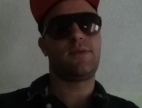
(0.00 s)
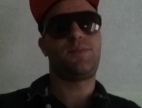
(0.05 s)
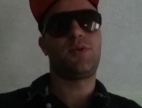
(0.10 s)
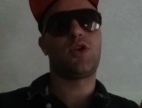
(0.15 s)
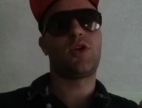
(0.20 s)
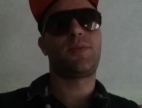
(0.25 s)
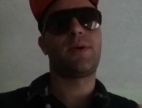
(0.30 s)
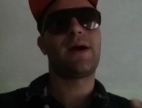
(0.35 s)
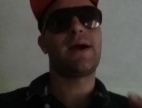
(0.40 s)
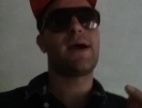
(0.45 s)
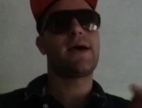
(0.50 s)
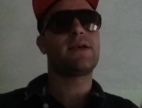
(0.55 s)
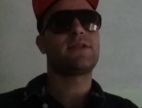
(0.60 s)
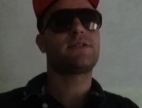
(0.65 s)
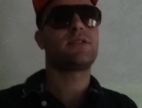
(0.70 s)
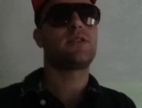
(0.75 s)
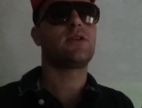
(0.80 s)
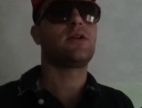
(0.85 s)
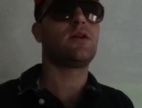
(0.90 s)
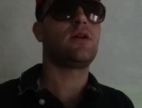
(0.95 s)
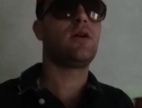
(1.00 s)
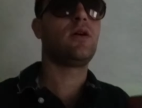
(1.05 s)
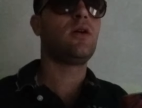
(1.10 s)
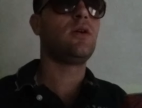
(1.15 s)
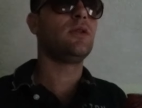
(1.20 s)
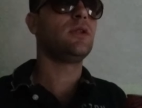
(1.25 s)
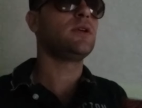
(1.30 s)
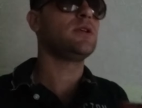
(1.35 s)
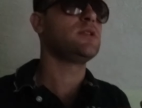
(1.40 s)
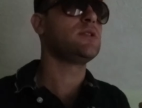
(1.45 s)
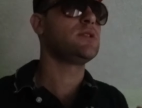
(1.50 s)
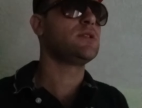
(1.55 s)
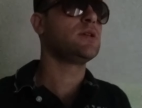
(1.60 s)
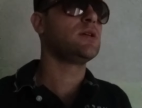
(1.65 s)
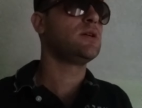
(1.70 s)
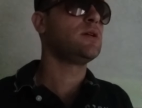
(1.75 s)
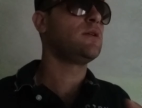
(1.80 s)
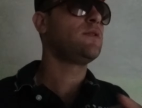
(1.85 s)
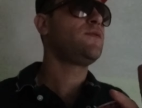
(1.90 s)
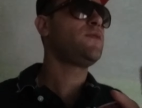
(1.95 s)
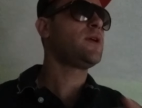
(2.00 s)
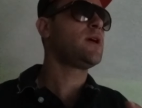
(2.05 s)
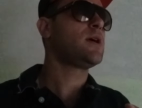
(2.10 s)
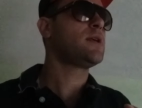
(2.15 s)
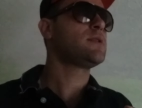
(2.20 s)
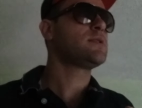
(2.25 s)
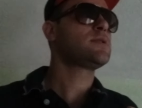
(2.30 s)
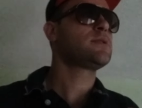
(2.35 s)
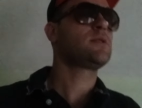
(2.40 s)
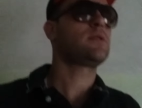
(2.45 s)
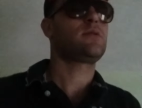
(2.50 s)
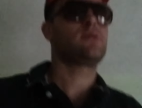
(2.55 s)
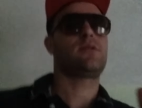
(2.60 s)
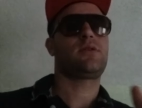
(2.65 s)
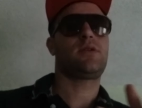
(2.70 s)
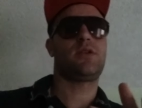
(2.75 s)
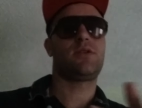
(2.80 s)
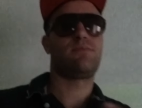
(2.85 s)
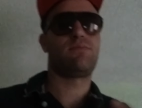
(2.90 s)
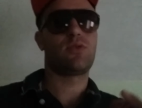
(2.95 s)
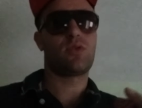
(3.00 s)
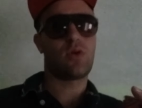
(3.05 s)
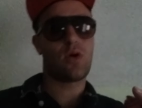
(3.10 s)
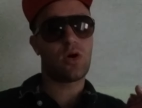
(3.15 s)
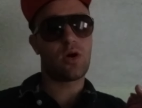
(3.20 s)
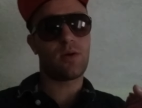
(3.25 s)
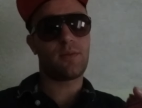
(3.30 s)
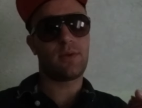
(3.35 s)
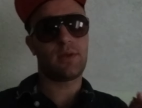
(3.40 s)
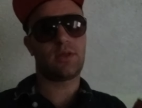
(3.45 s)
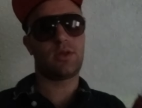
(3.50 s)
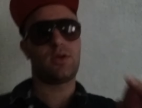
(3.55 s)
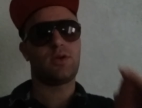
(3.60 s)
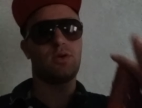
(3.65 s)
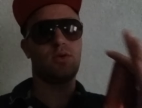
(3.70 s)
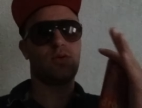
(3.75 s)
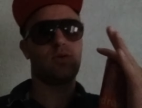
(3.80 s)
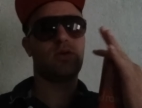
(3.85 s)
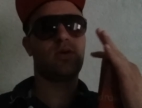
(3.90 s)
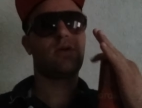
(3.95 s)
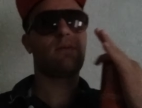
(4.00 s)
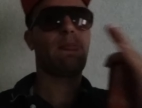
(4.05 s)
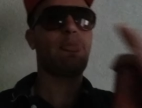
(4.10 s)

PewDiePie asked all his uh, fans, his bro army to